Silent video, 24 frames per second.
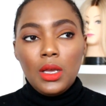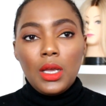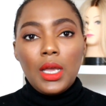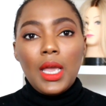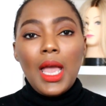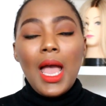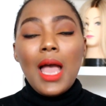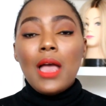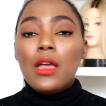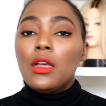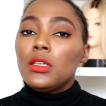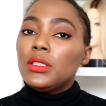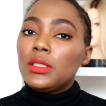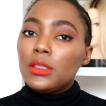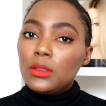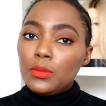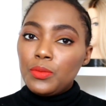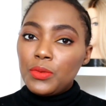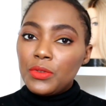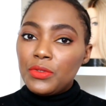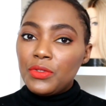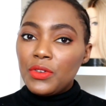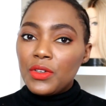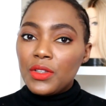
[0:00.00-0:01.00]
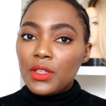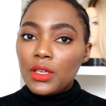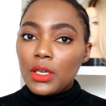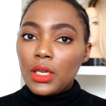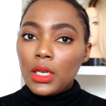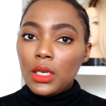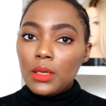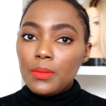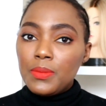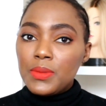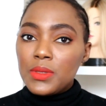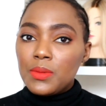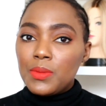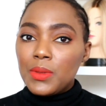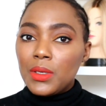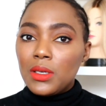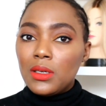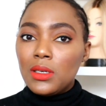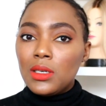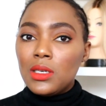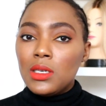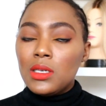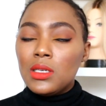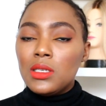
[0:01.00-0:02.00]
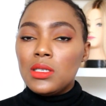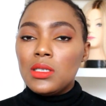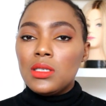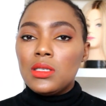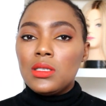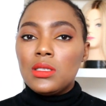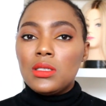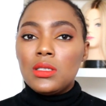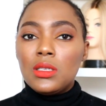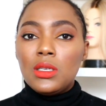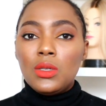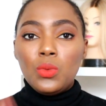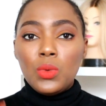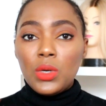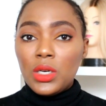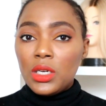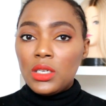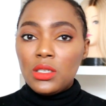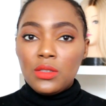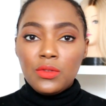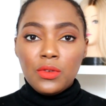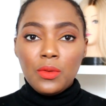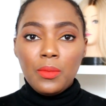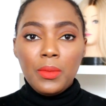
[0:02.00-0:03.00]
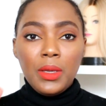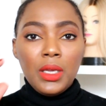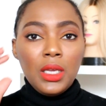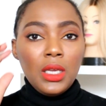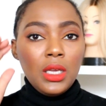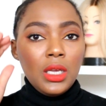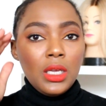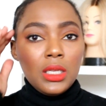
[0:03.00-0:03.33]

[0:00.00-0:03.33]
I still prefer the clips because it works for me.